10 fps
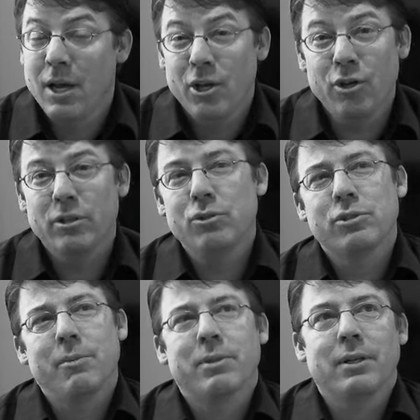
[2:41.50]
you can do
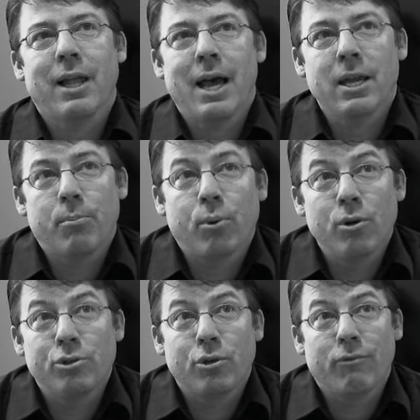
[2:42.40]
something like
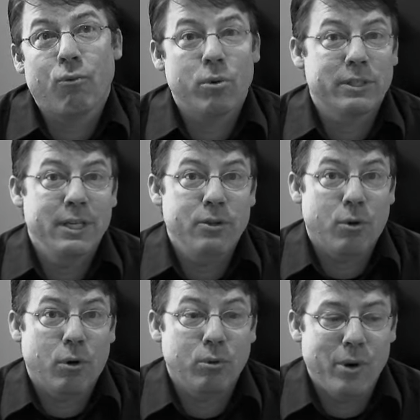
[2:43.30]
approach your
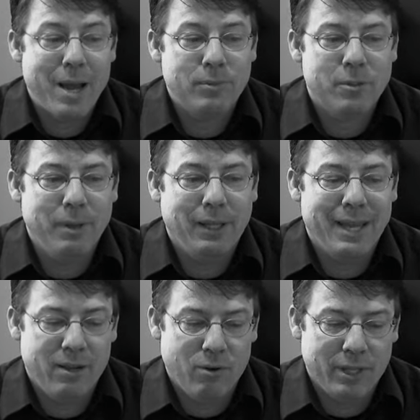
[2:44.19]
14-year-old who happens to be
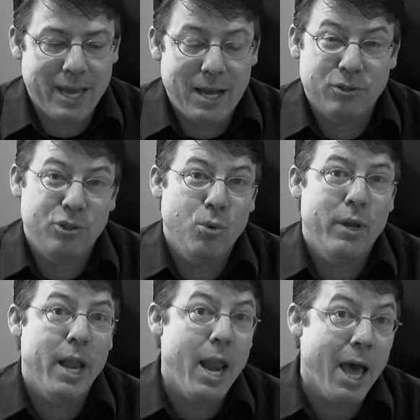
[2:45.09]
laying on the couch
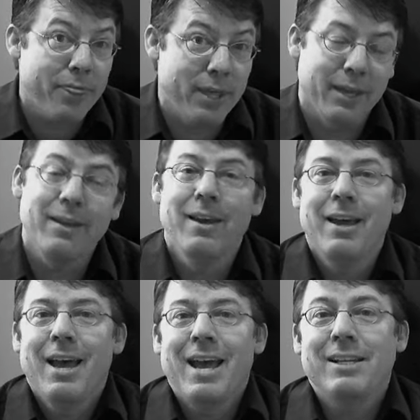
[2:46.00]
doing nothing
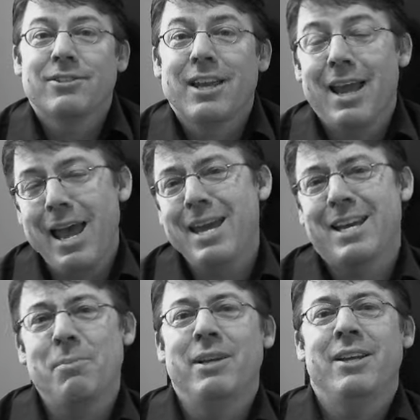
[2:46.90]
and say, hey,
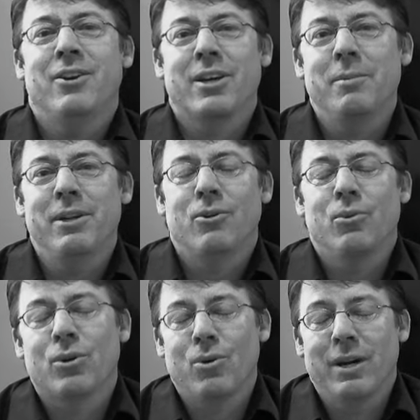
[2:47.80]
come in here
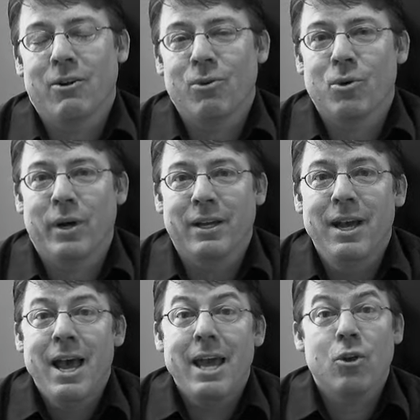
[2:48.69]
real quick.
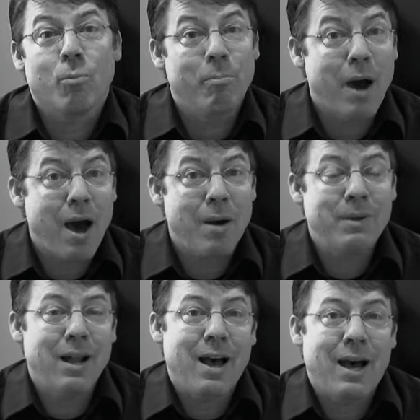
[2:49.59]
Hey, your mom
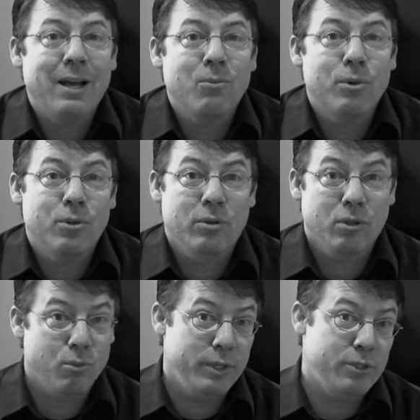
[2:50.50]
and I were doing a
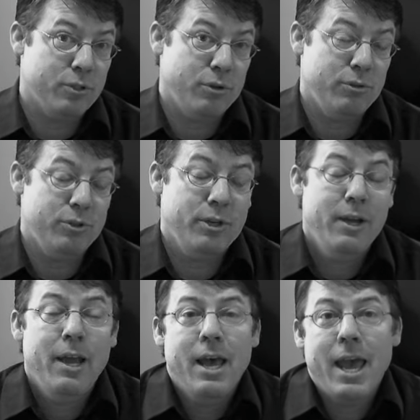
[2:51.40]
little research
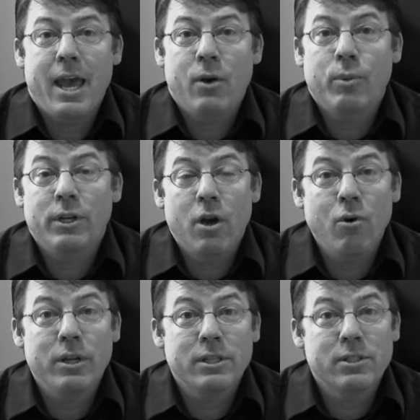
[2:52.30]
and we
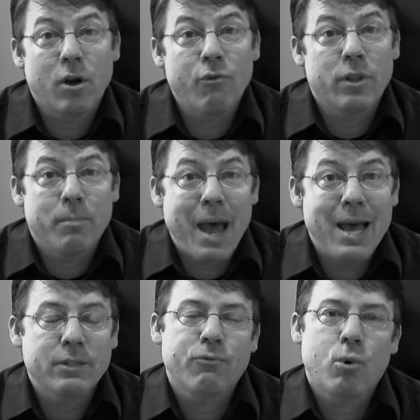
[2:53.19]
noticed that over the
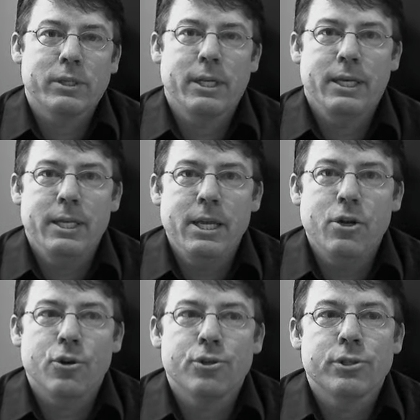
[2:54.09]
past 14
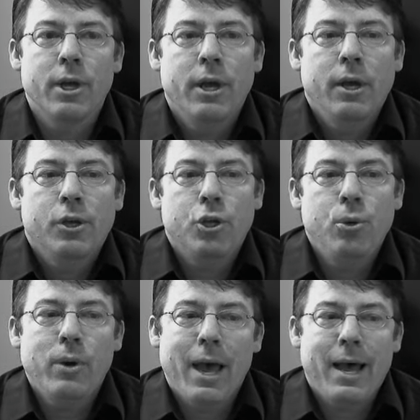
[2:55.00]
years,
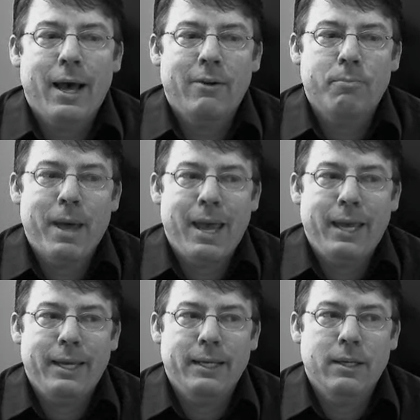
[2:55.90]
you have
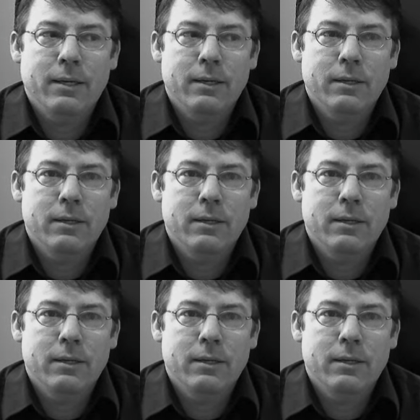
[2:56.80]
paid